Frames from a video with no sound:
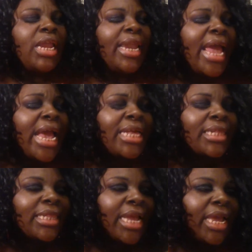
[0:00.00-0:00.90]
Next
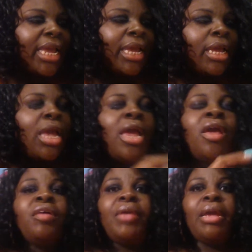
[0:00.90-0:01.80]
thing,
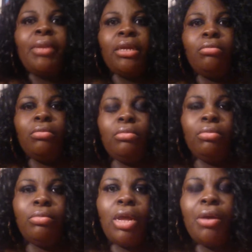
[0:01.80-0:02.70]
family.
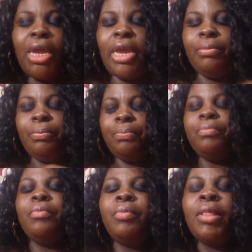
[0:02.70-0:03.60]
Okay.
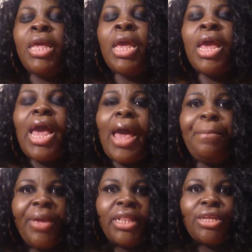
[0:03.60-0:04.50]
I
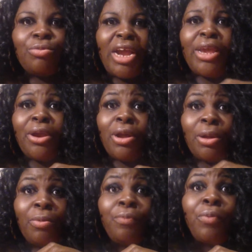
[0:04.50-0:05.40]
picked this right here
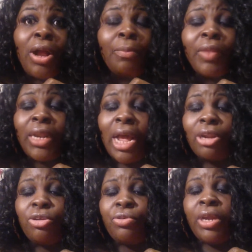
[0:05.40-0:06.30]
up from the
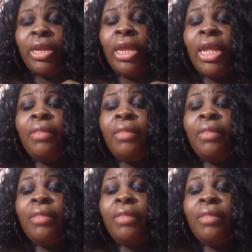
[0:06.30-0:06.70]
Dollar Tree.